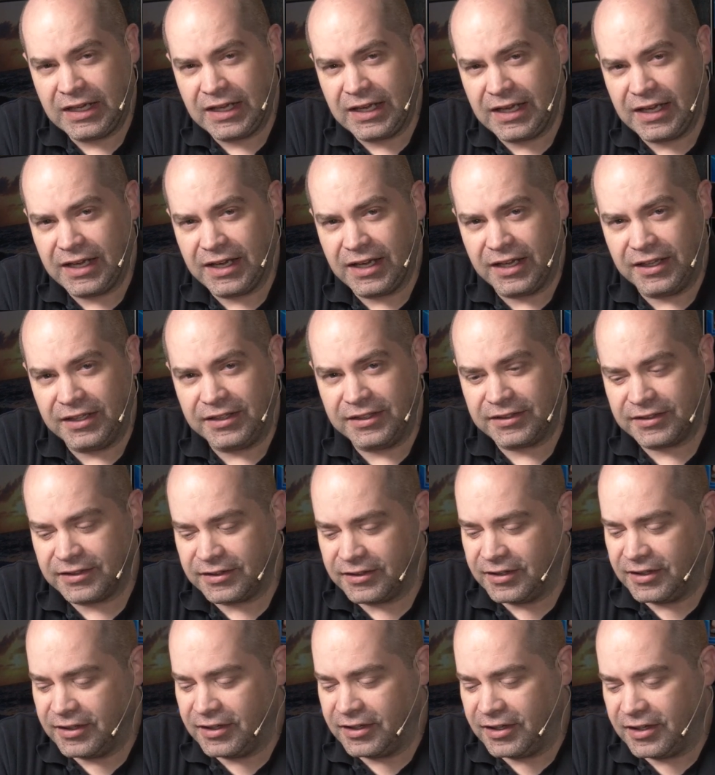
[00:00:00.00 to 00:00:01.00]
And
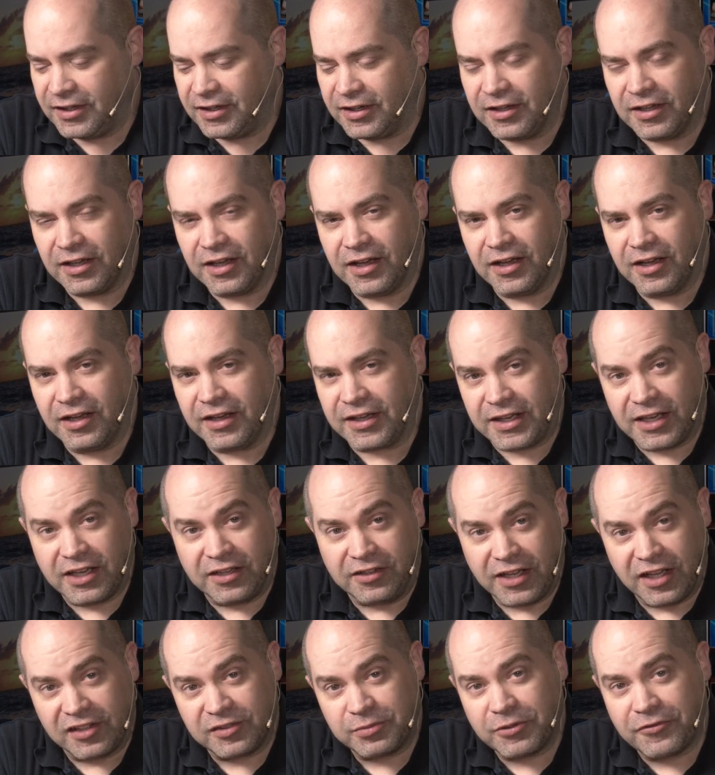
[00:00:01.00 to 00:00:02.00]

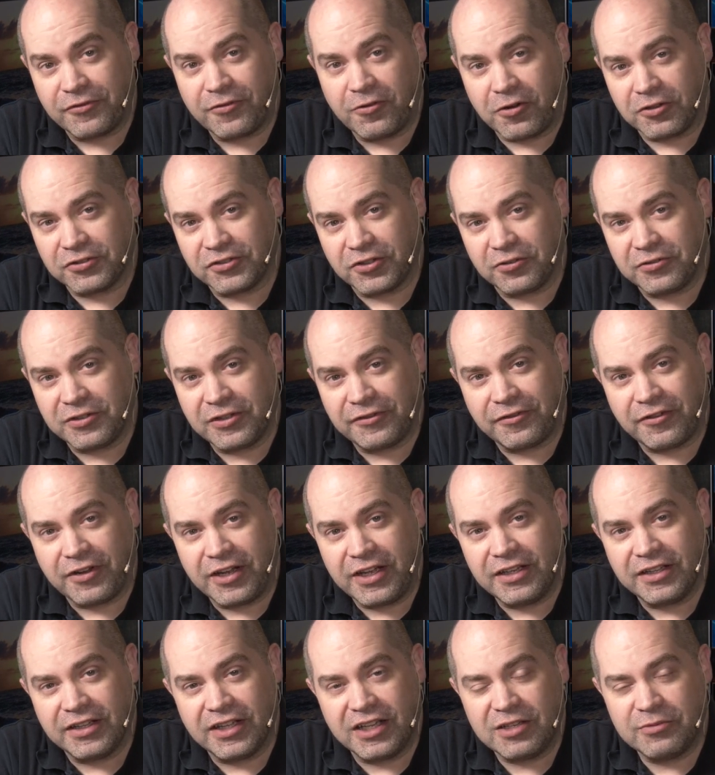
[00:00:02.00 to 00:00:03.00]
again, as before, totally
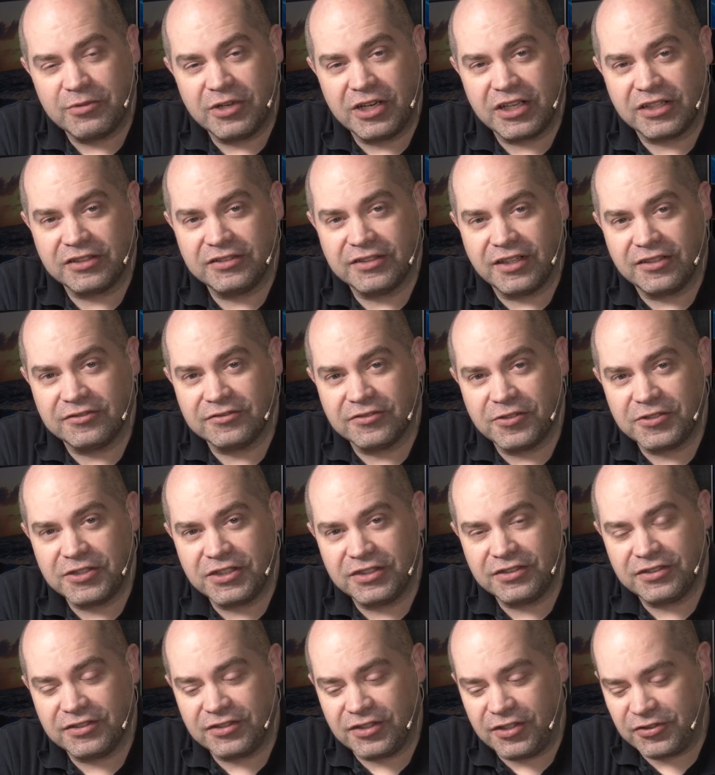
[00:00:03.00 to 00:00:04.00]
free. Anybody can download
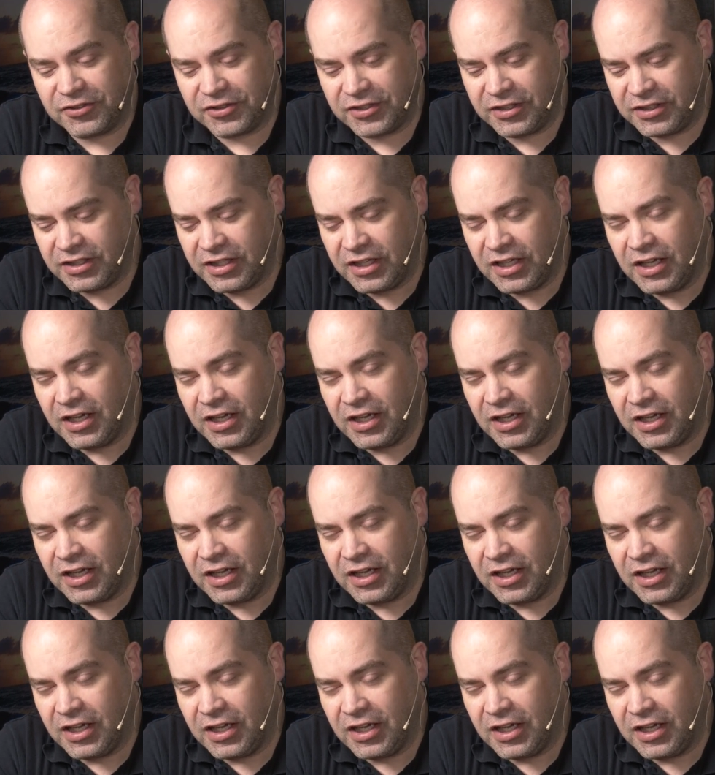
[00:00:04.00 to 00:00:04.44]
it and use it.